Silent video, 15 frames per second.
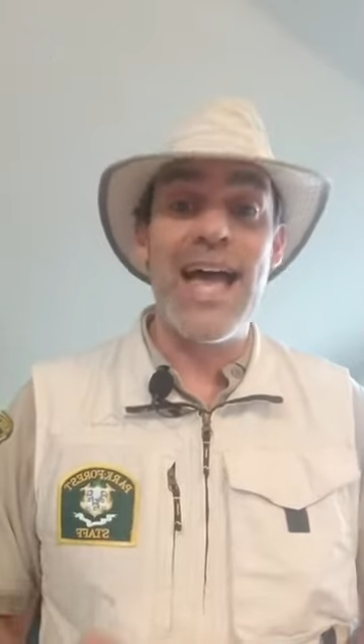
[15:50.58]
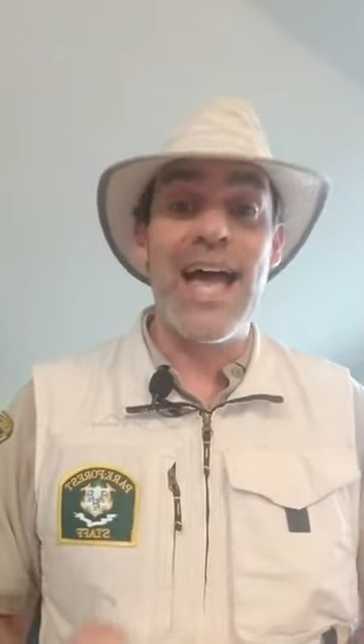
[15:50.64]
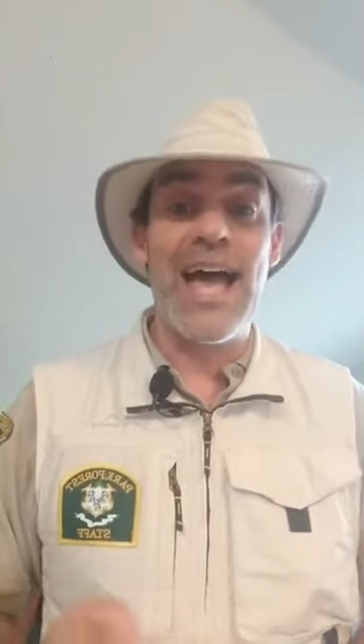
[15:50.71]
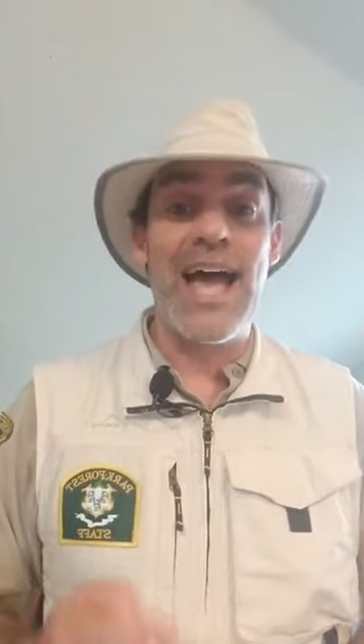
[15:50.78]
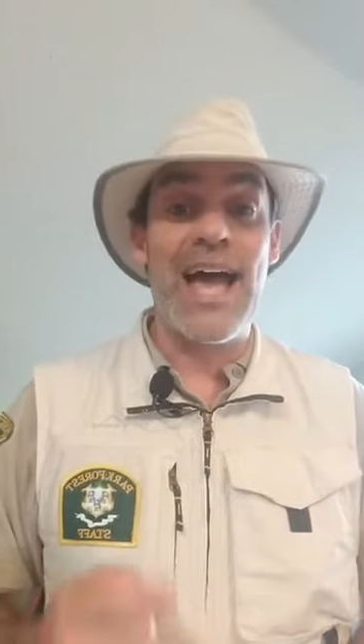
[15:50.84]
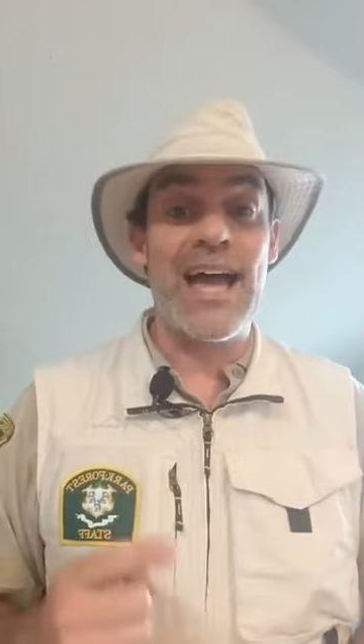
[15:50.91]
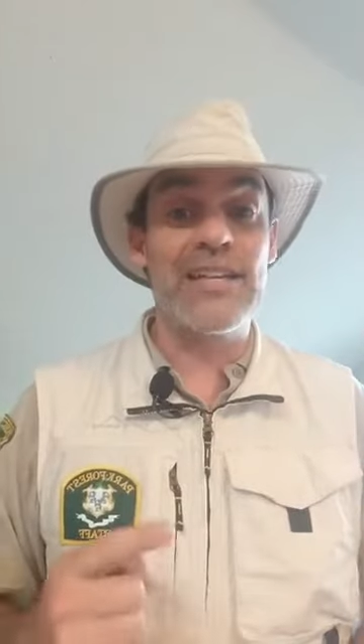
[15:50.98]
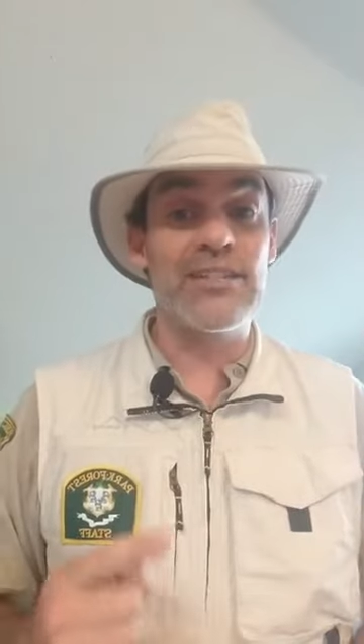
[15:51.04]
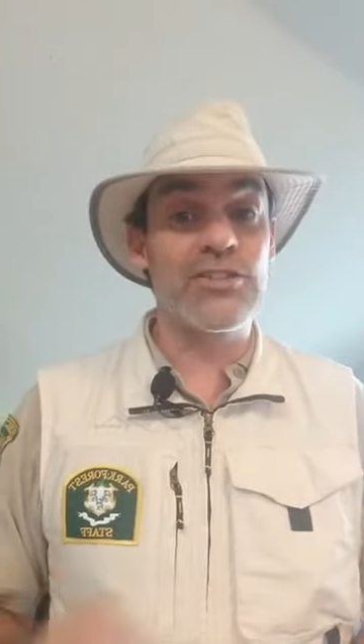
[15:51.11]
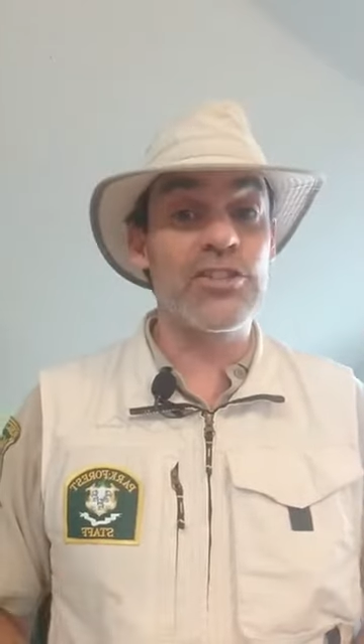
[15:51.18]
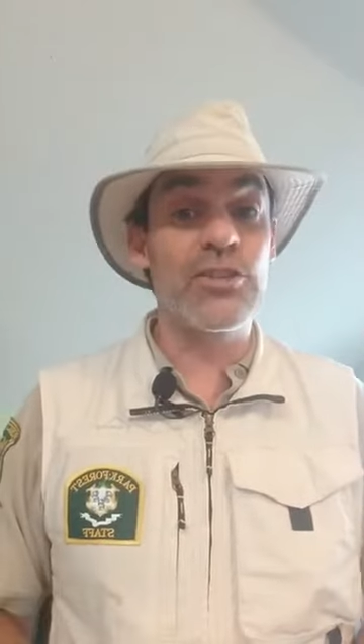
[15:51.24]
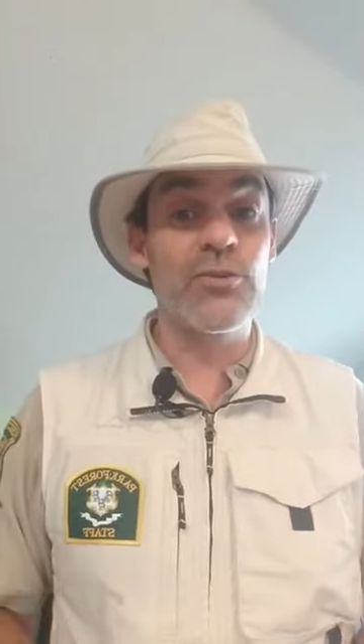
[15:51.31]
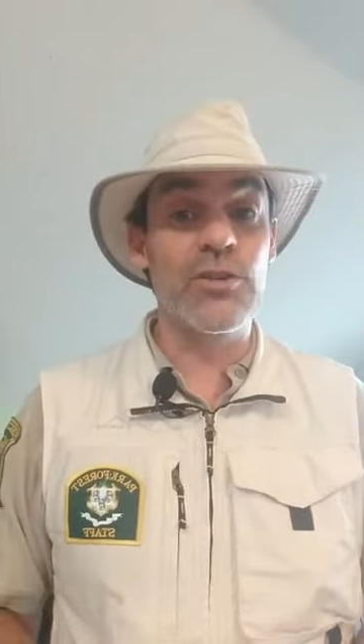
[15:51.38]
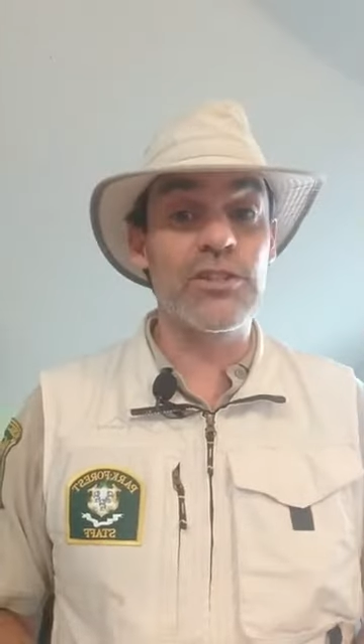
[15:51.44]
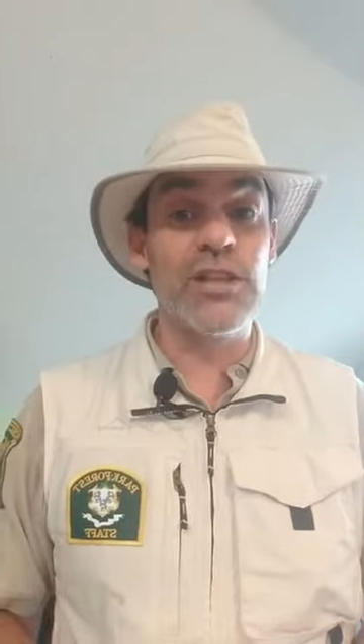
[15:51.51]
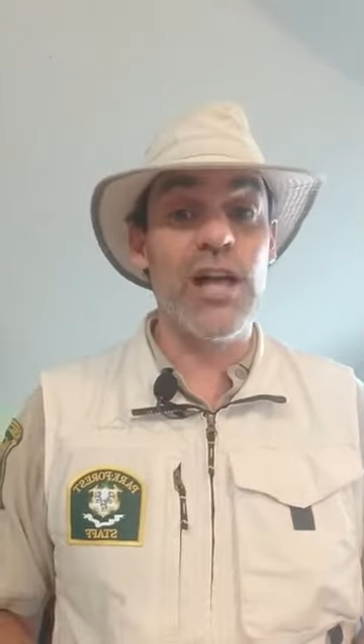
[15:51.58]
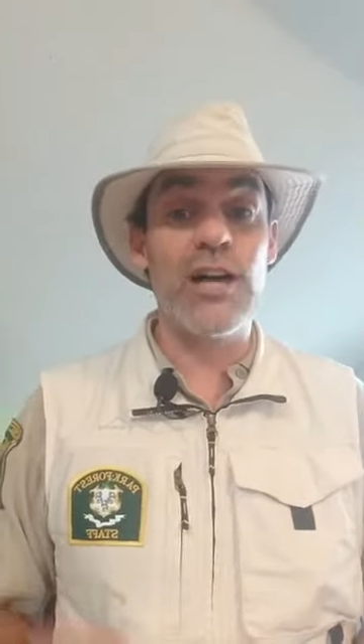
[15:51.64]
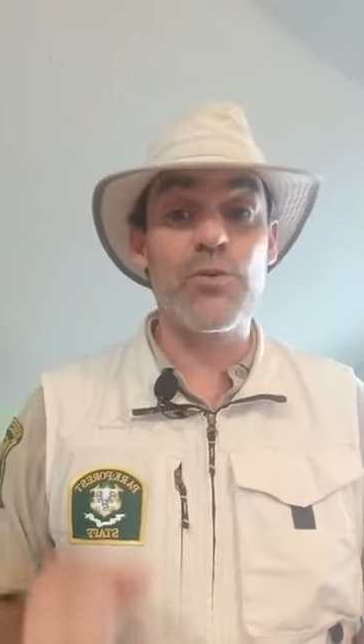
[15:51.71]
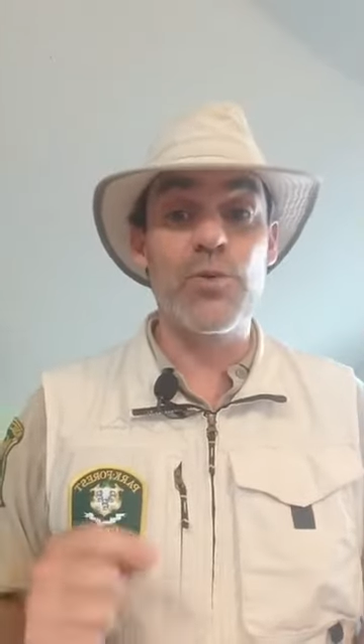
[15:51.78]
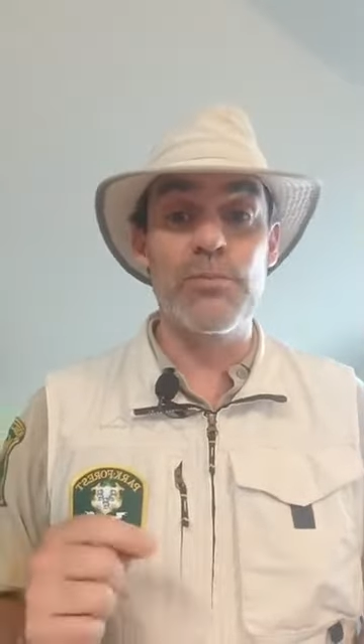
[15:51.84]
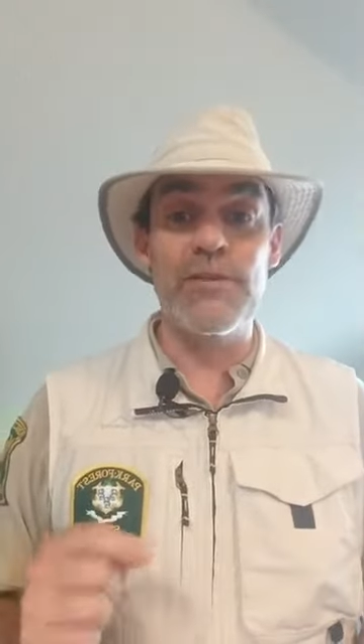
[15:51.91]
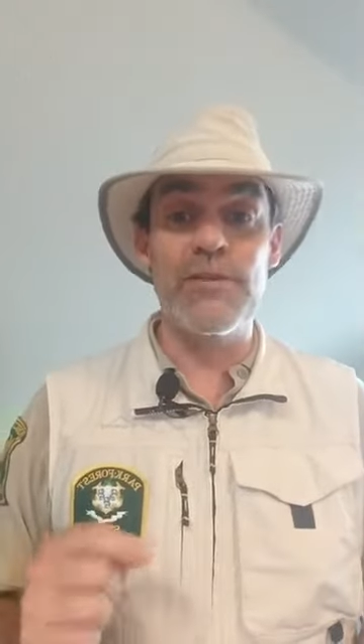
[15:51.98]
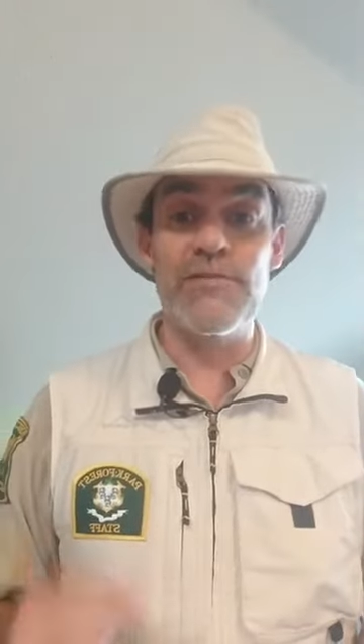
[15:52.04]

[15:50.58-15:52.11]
at 2 o'clock, we'll be